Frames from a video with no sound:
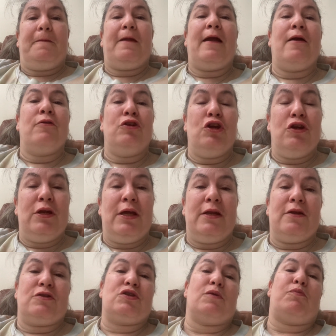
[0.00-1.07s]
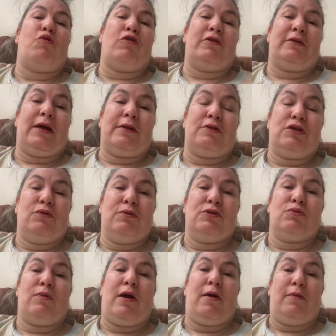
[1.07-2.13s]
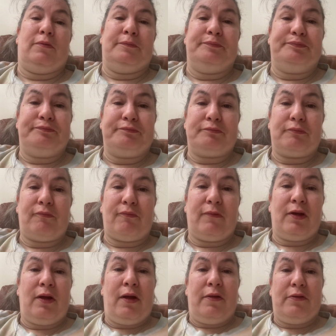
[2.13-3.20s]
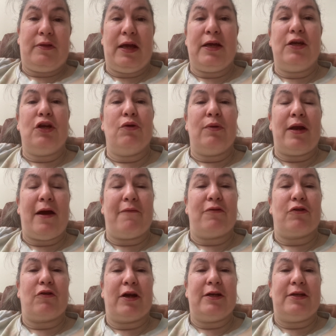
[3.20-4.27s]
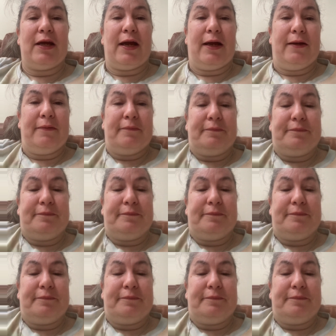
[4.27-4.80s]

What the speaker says: And you need to support that too as well. Thank you and have a great day.